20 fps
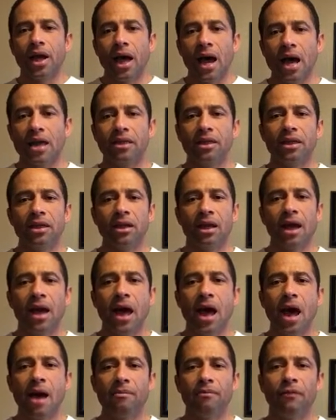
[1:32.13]
I think
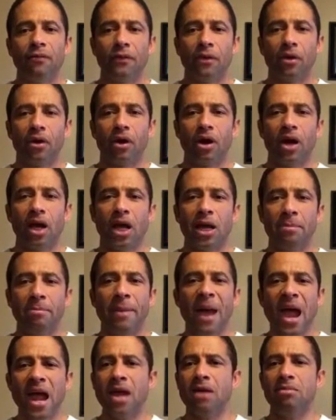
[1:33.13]
for a
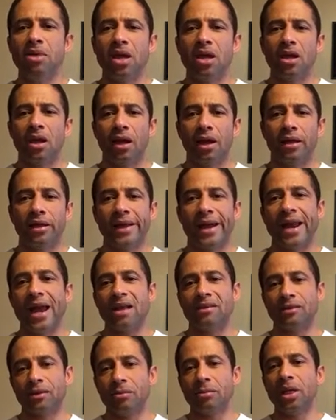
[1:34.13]
baby that
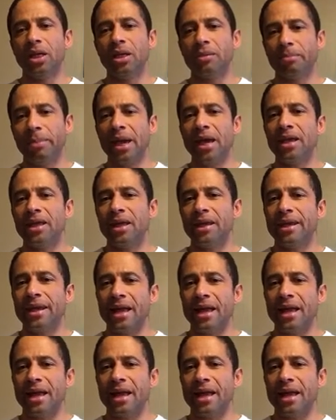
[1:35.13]
has to be dependent,